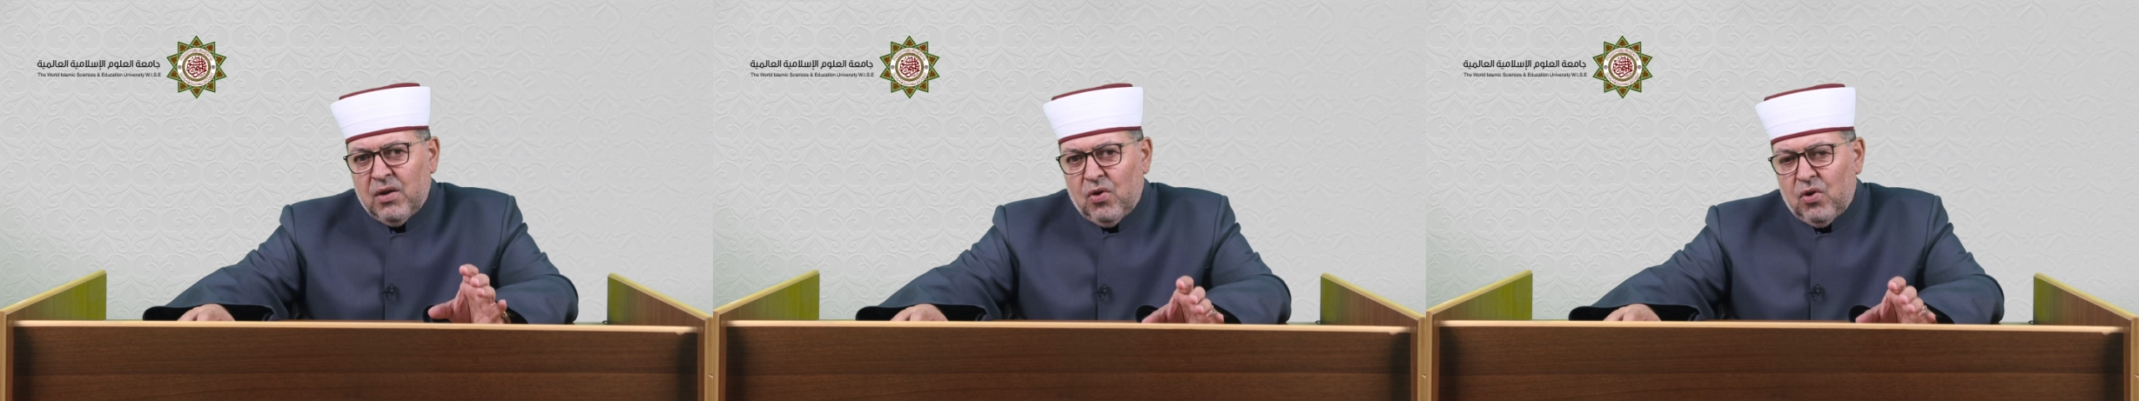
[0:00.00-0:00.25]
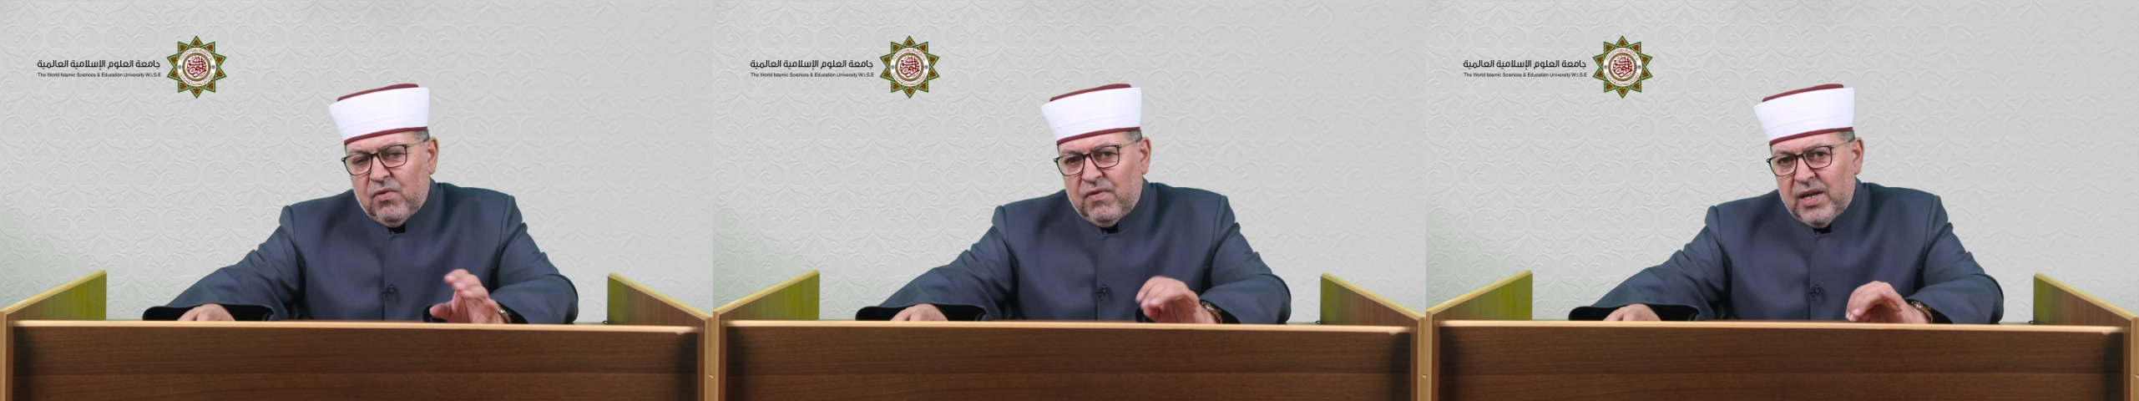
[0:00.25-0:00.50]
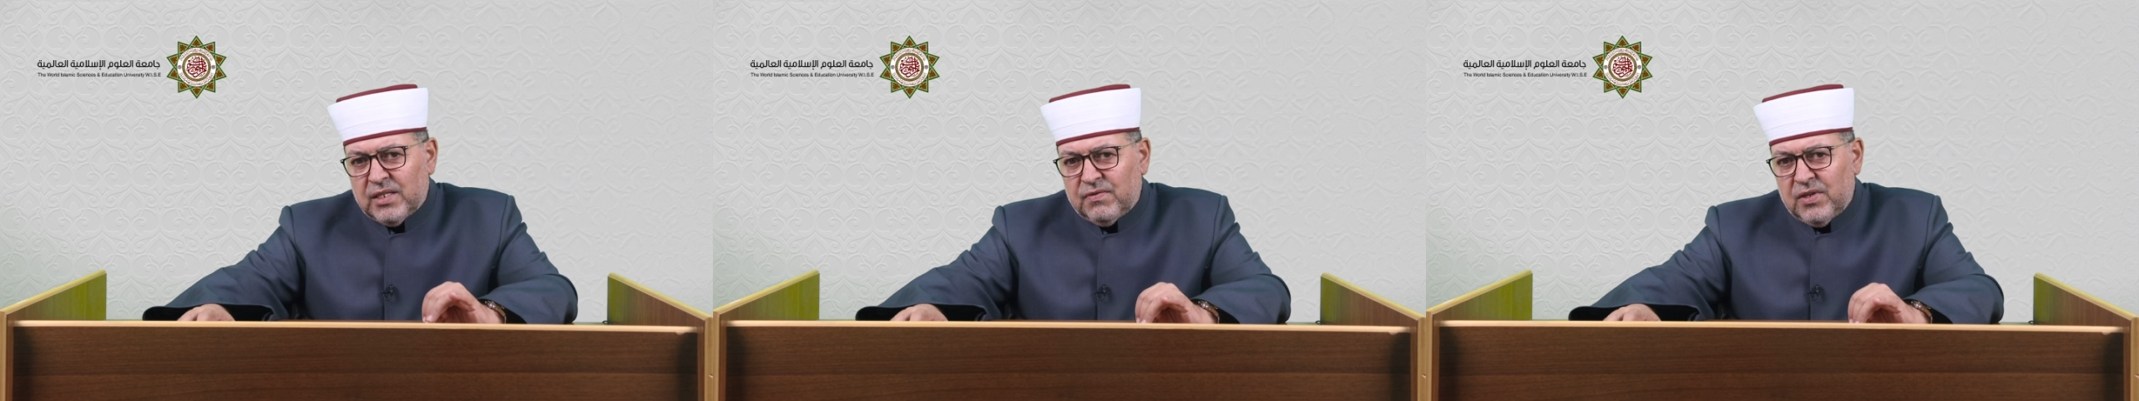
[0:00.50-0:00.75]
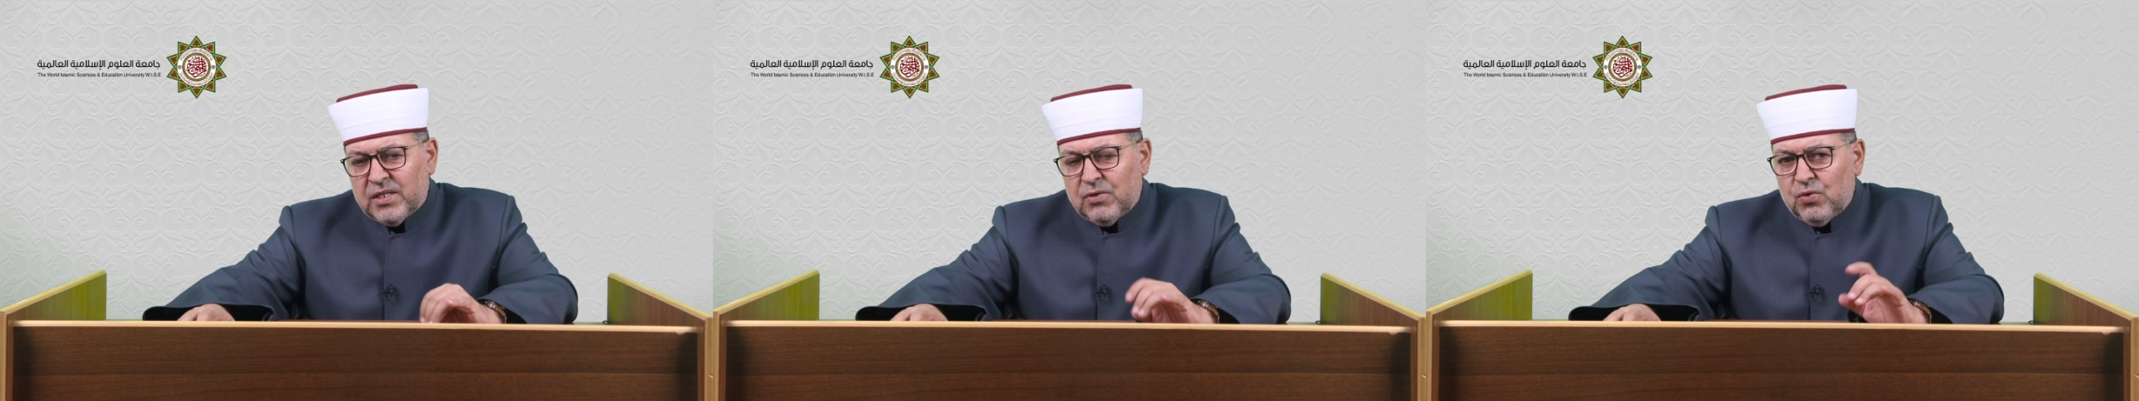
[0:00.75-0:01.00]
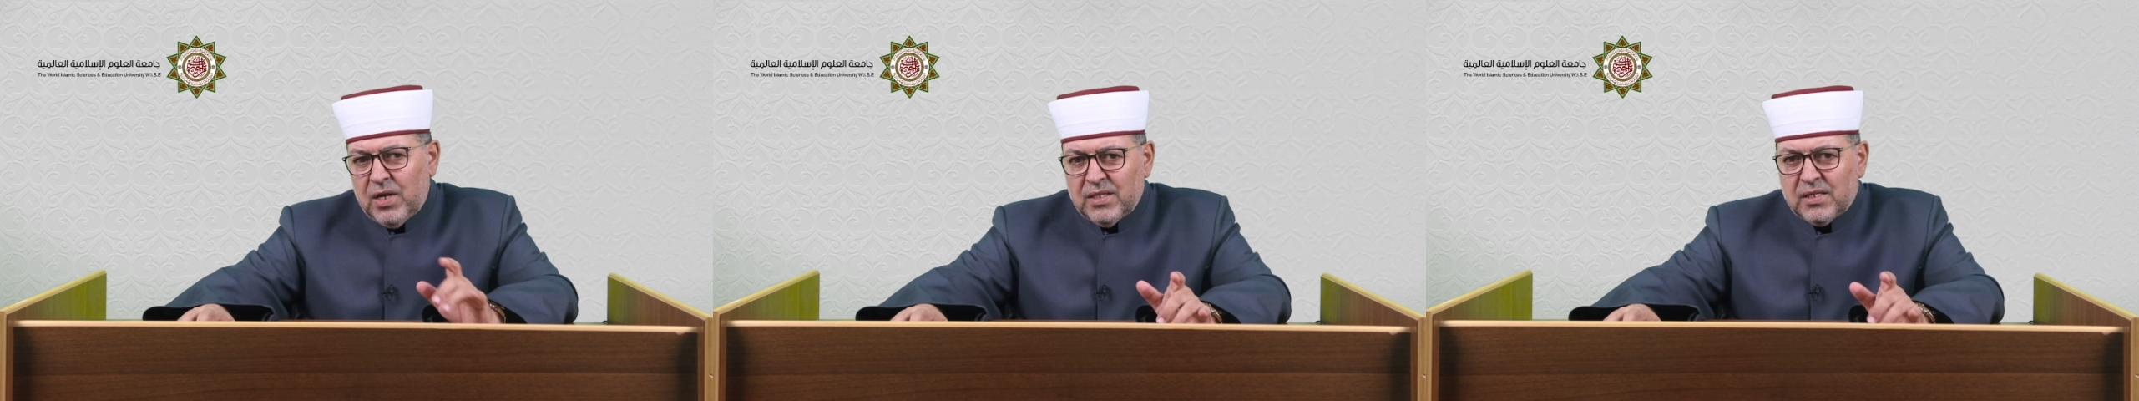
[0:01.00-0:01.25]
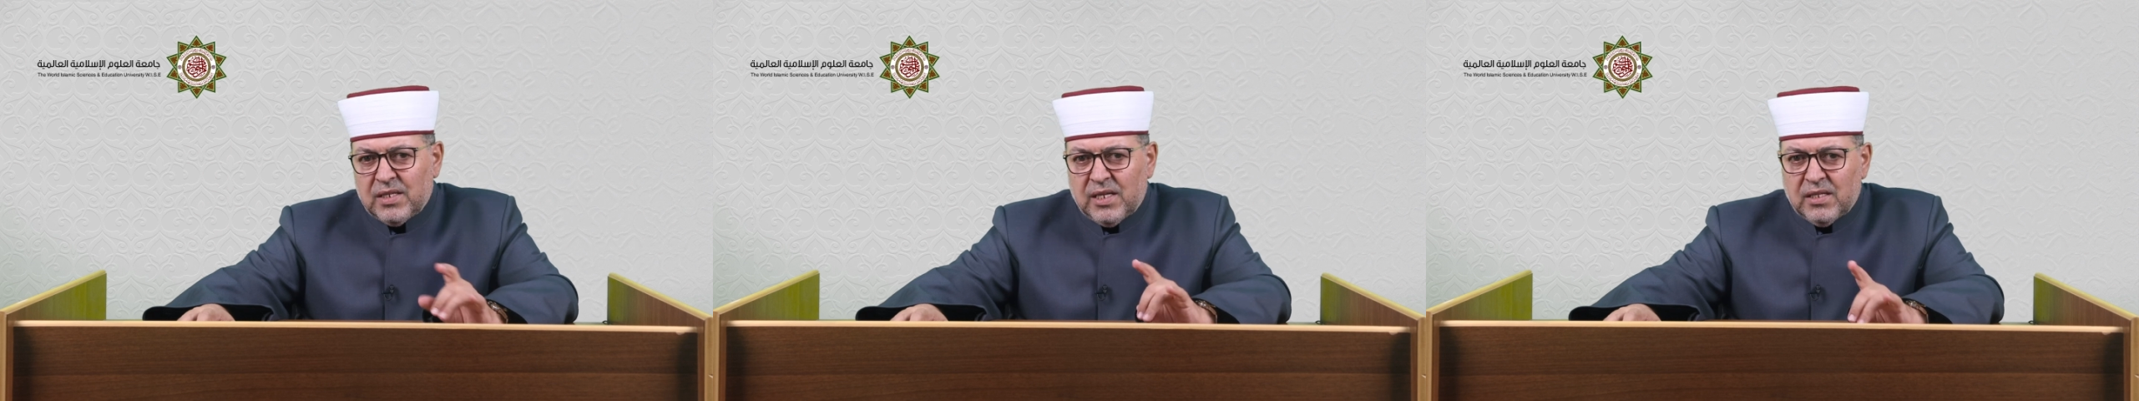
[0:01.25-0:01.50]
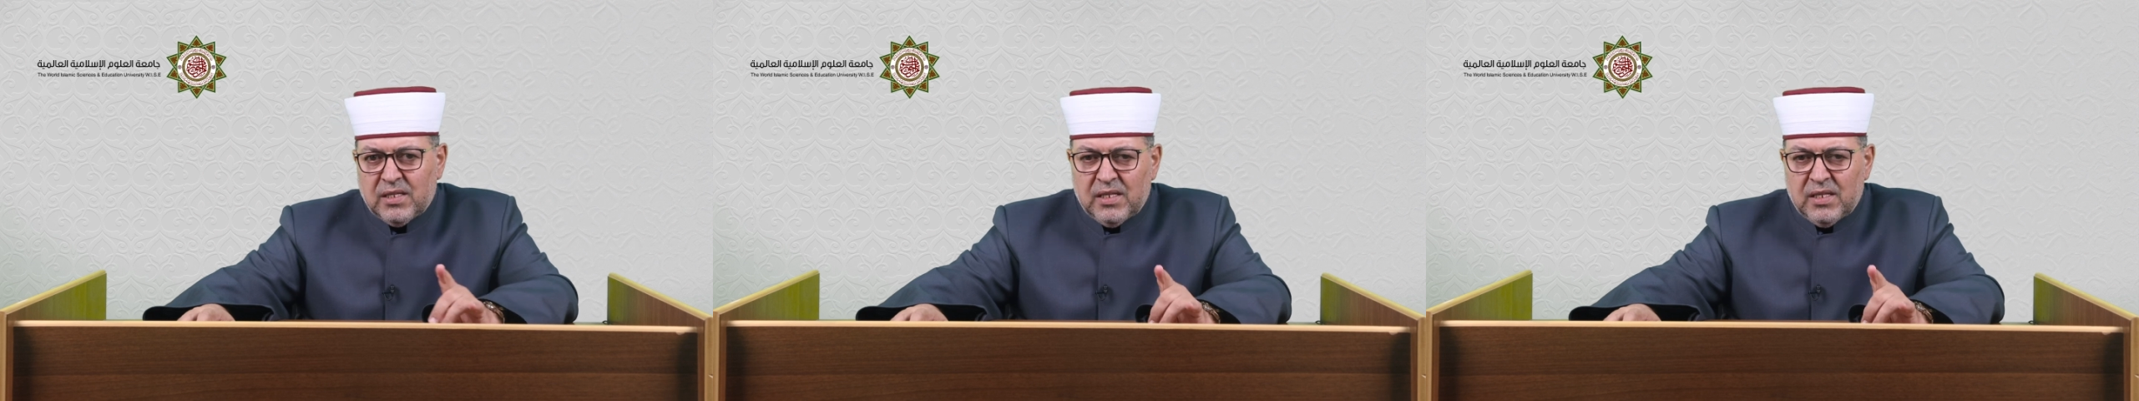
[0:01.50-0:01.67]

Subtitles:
or vice versa. We'll understand